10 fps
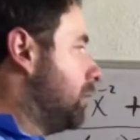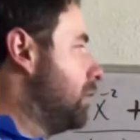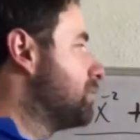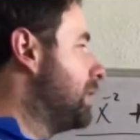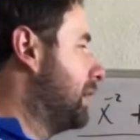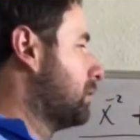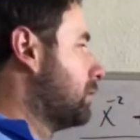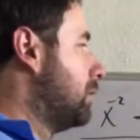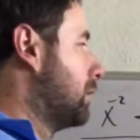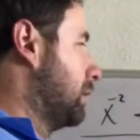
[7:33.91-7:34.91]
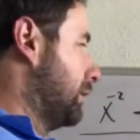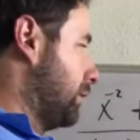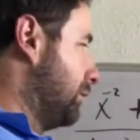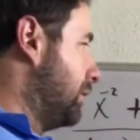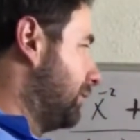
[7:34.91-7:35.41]
We just made it look a
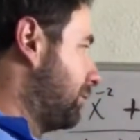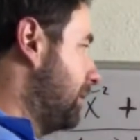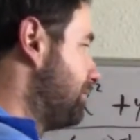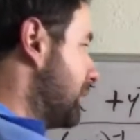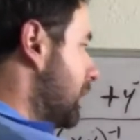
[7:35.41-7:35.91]
little different.